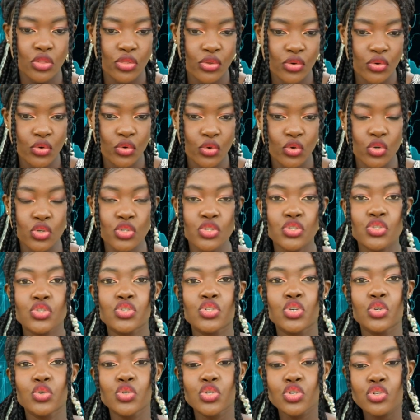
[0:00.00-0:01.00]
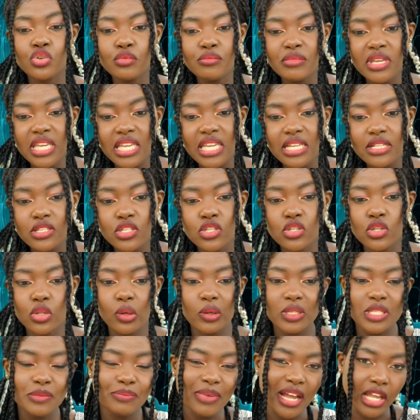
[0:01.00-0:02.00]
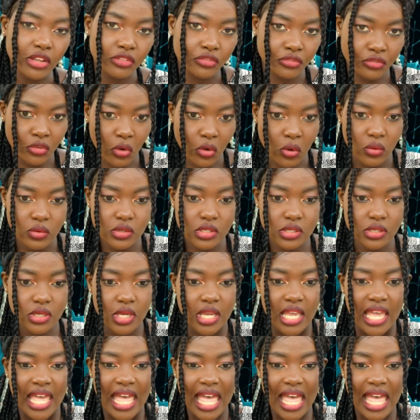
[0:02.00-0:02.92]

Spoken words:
through constitutional means, not by force,